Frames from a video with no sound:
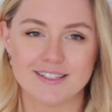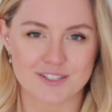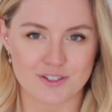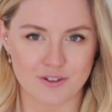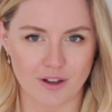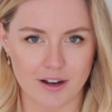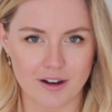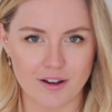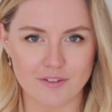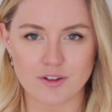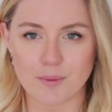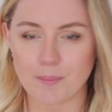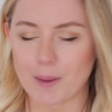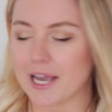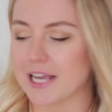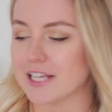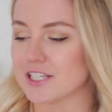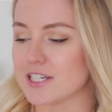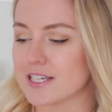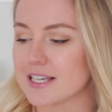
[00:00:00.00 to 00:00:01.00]
So I love the
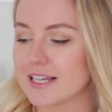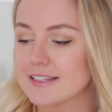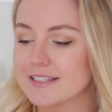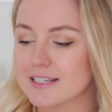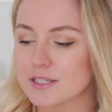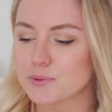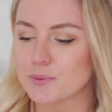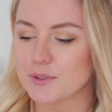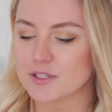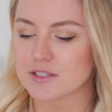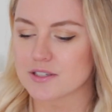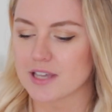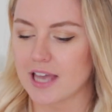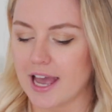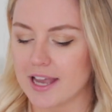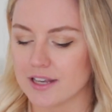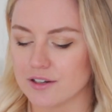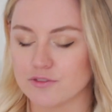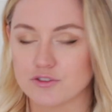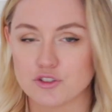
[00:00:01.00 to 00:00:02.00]
packaging. This was
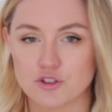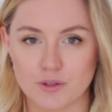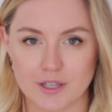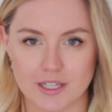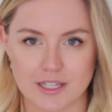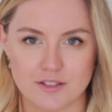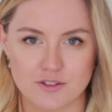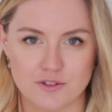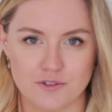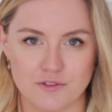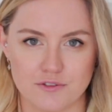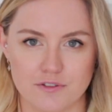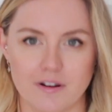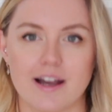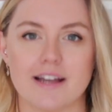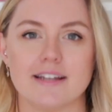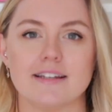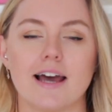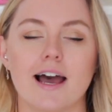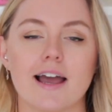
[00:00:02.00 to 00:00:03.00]
kind of tricky to
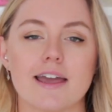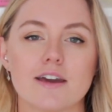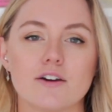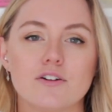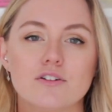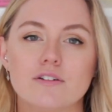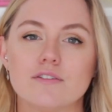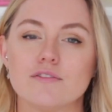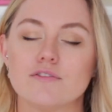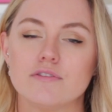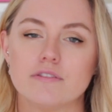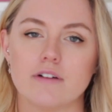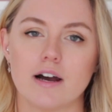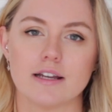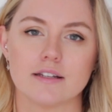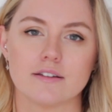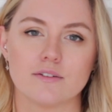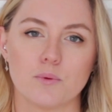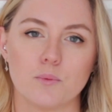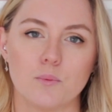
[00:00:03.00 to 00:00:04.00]
find. I couldn't
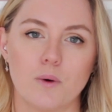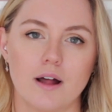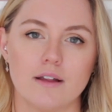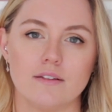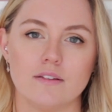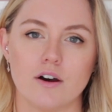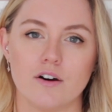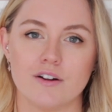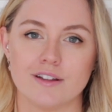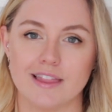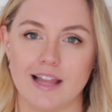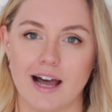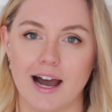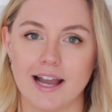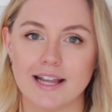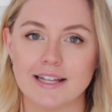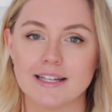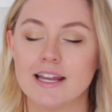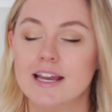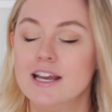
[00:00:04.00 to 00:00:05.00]
find one
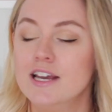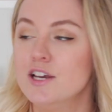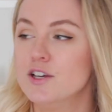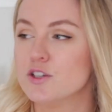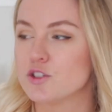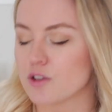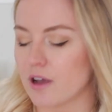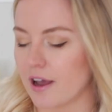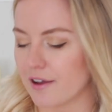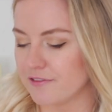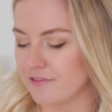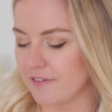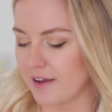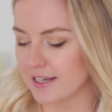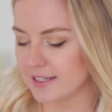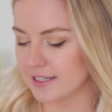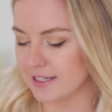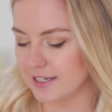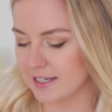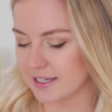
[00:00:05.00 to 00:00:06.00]
online, so I
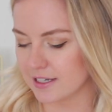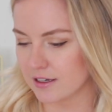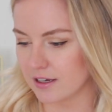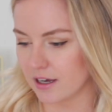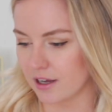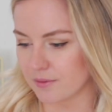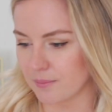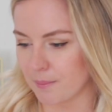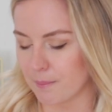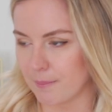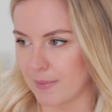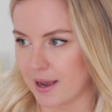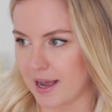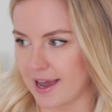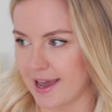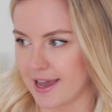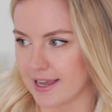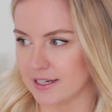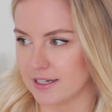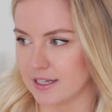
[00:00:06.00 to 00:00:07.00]
finally got
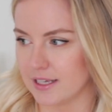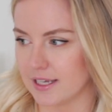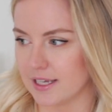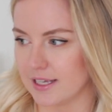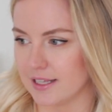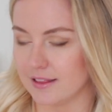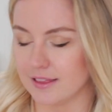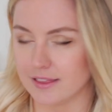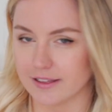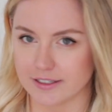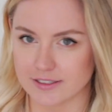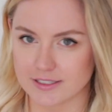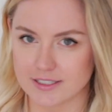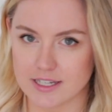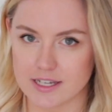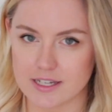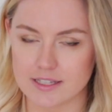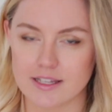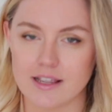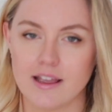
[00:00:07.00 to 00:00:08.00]
mine in
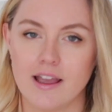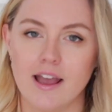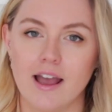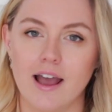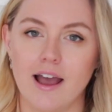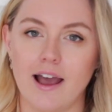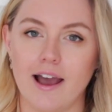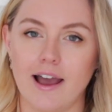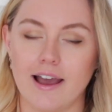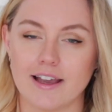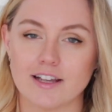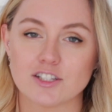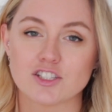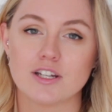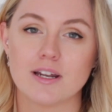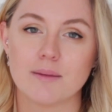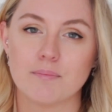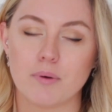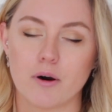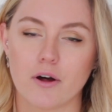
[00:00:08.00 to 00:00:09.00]
London. I
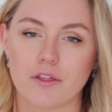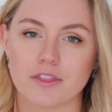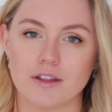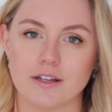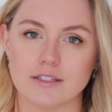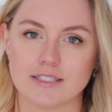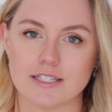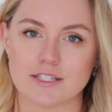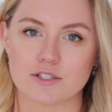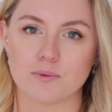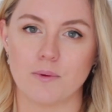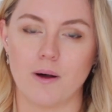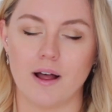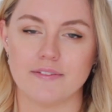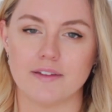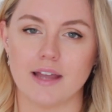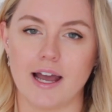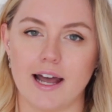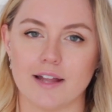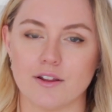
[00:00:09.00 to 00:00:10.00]
actually bought this
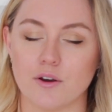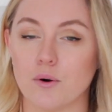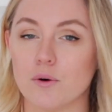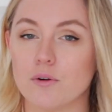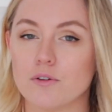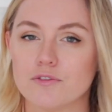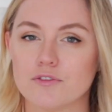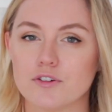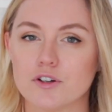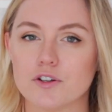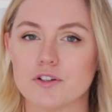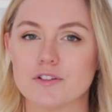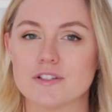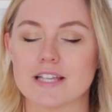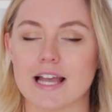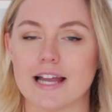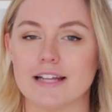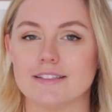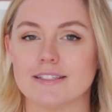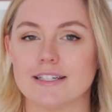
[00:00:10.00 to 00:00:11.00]
one at Whole
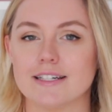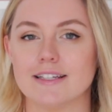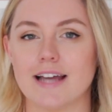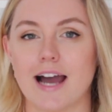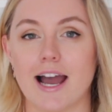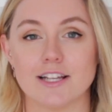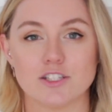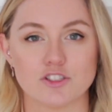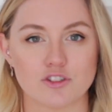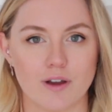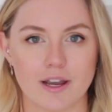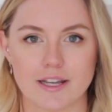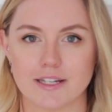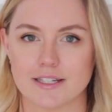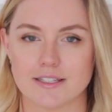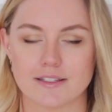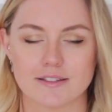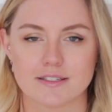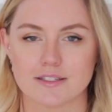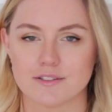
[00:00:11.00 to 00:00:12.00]
Foods and then I tried
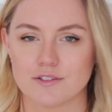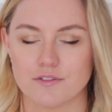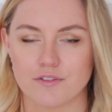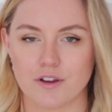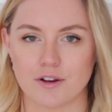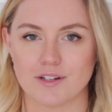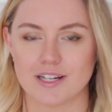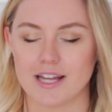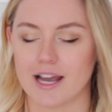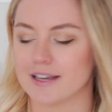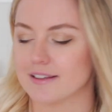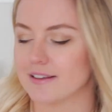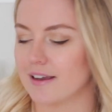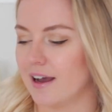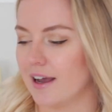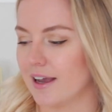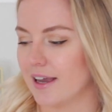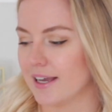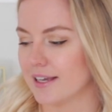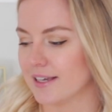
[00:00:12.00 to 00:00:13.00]
it the very night
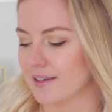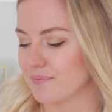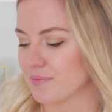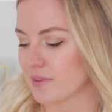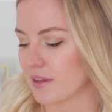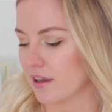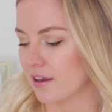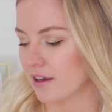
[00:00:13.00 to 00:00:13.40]
I